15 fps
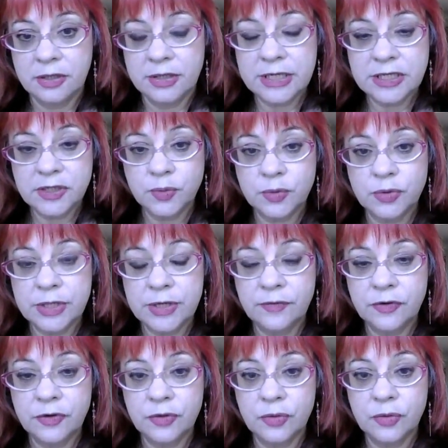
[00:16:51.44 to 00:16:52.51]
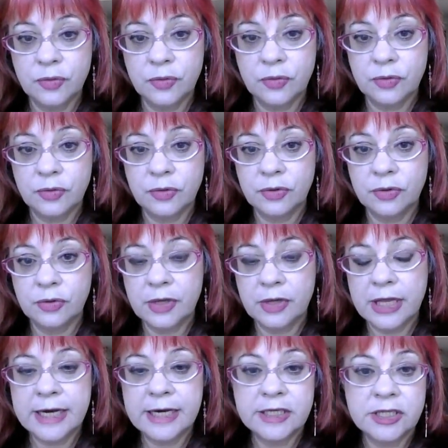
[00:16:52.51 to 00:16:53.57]
This will give you
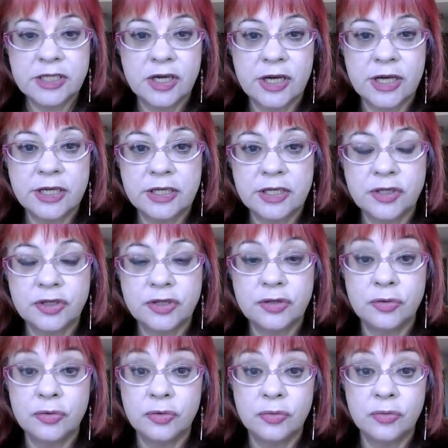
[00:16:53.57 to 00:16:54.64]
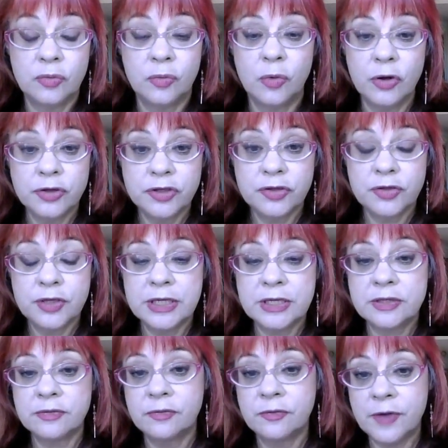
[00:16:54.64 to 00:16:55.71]
an insight into what you
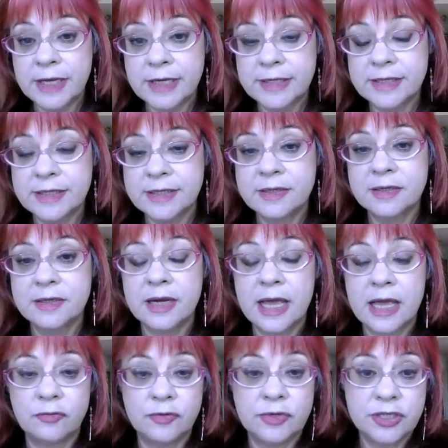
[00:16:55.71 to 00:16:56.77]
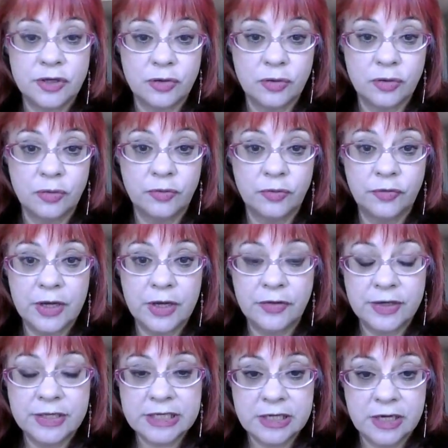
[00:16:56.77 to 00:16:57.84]
need to face and resolve in
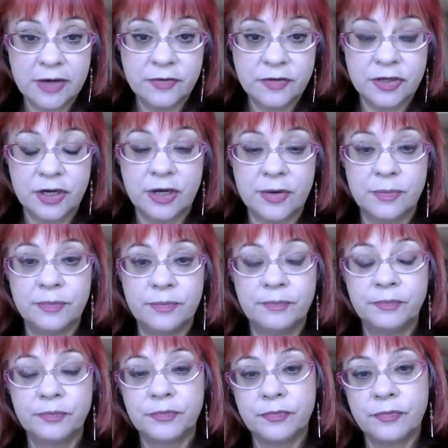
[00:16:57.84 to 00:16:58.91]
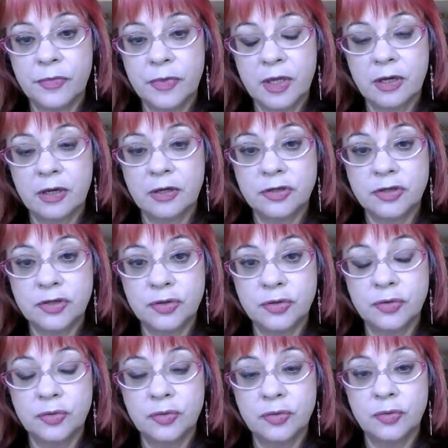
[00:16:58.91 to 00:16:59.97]
this lifetime
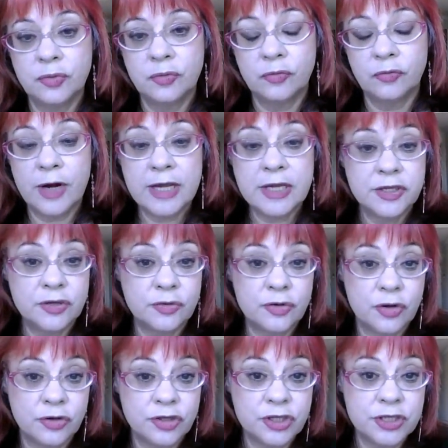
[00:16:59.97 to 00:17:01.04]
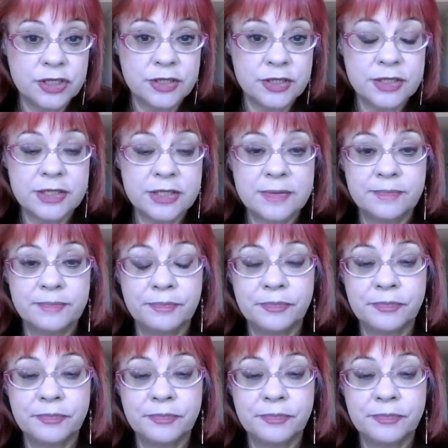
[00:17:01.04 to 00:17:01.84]
to raise your consciousness.